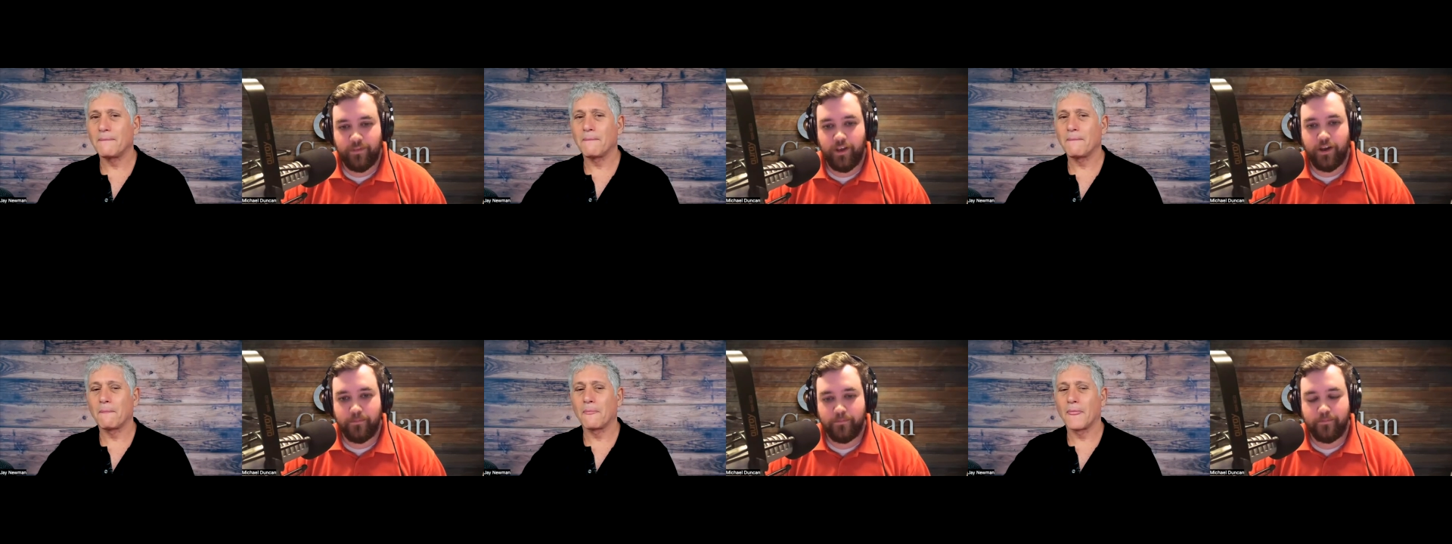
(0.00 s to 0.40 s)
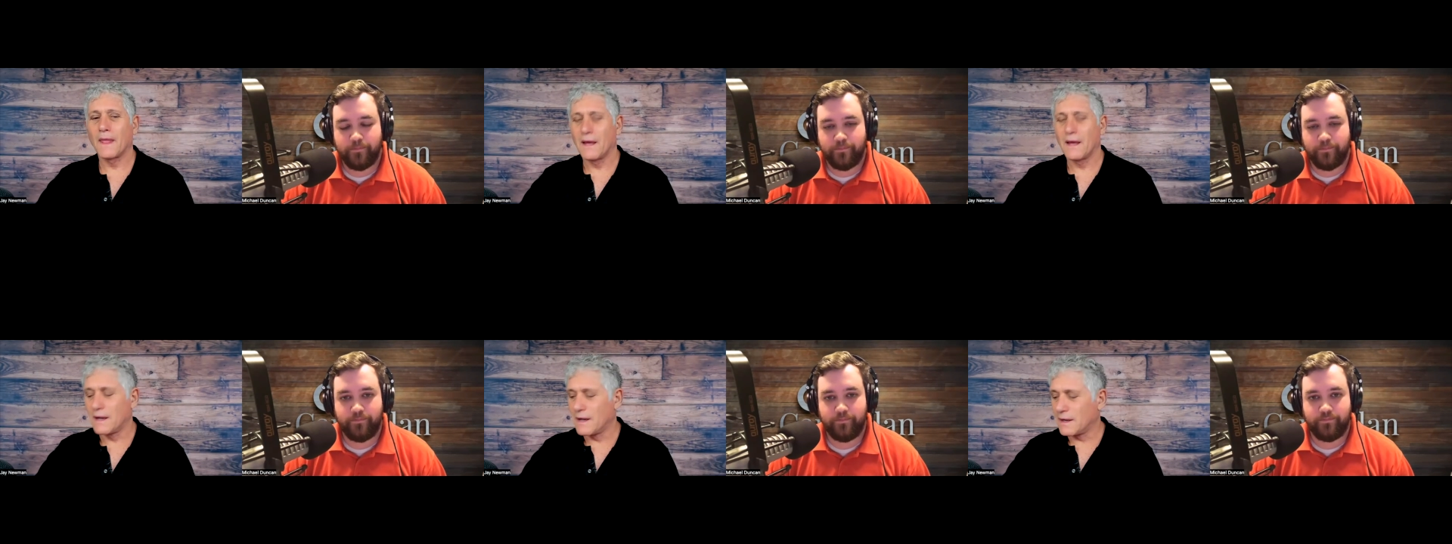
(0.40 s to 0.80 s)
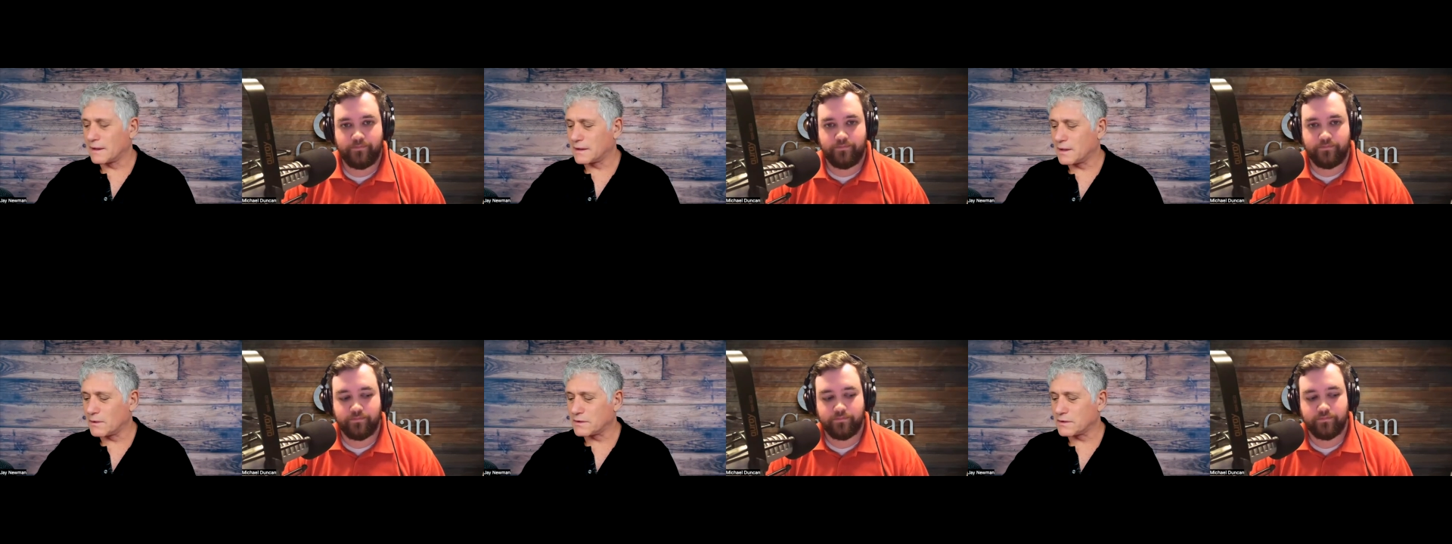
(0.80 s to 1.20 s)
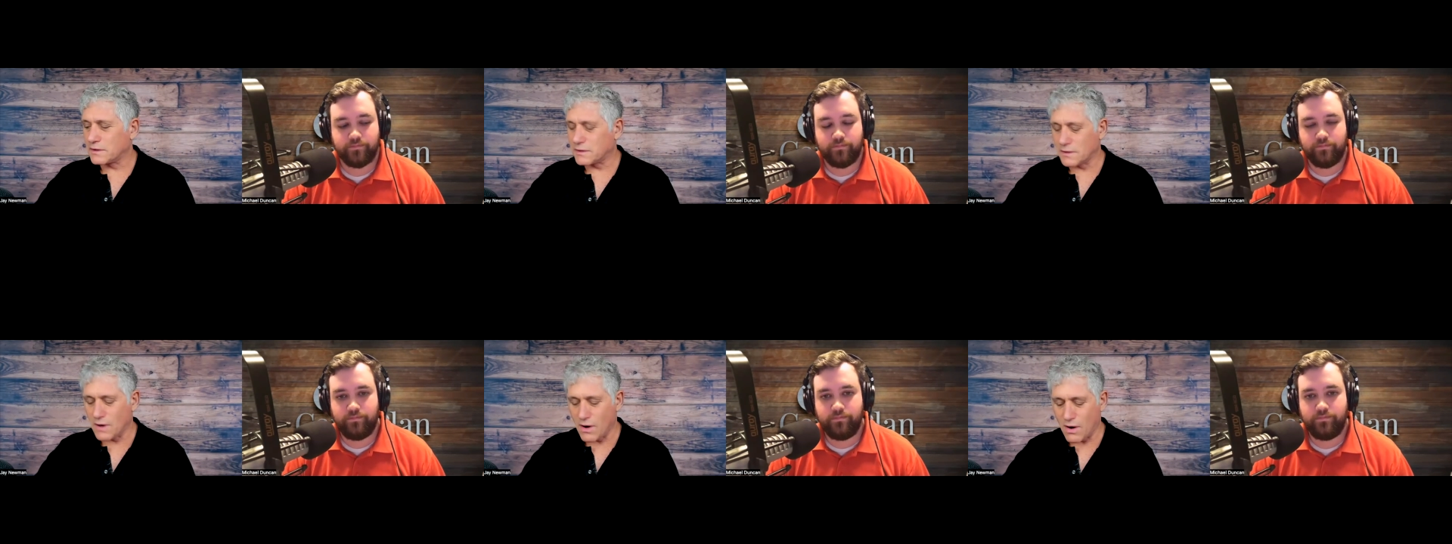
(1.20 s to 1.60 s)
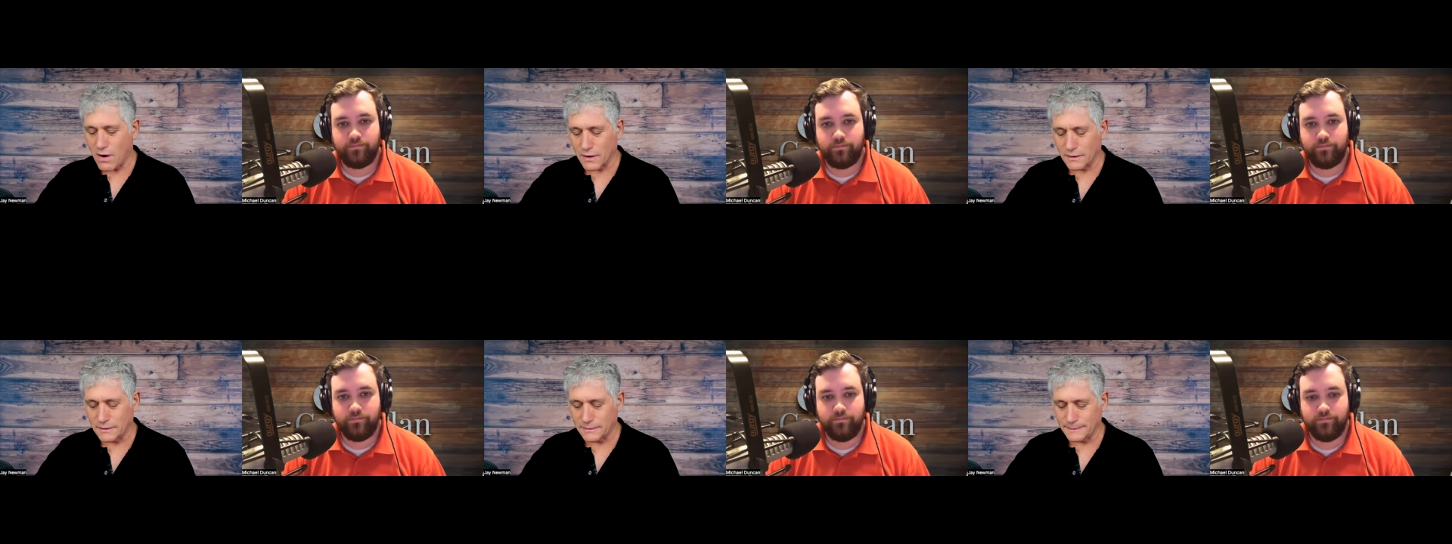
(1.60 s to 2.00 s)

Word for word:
Speaker 1: Yeah. There was a song